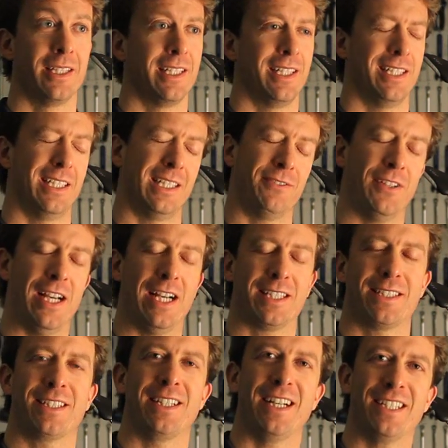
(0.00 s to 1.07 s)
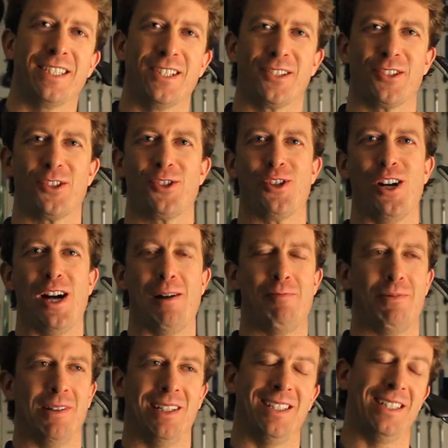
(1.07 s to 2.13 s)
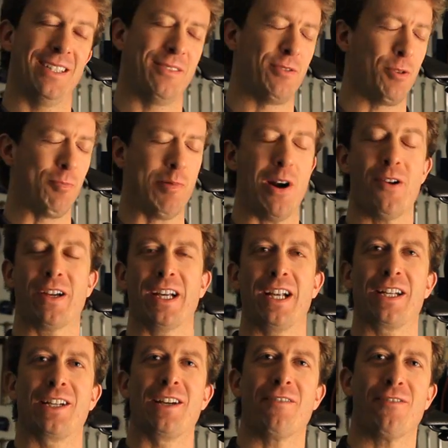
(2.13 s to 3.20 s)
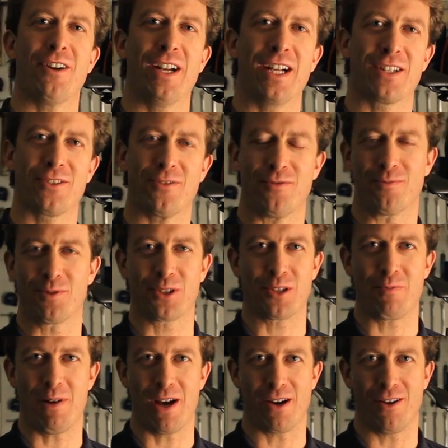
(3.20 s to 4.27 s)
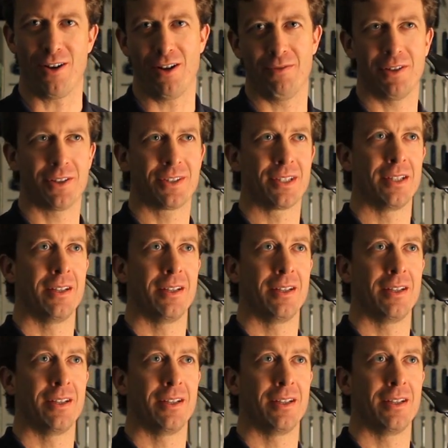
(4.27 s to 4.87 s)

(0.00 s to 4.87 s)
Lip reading: And if you ask the guys here at the shop, you'll probably get a different answer from just about all of us.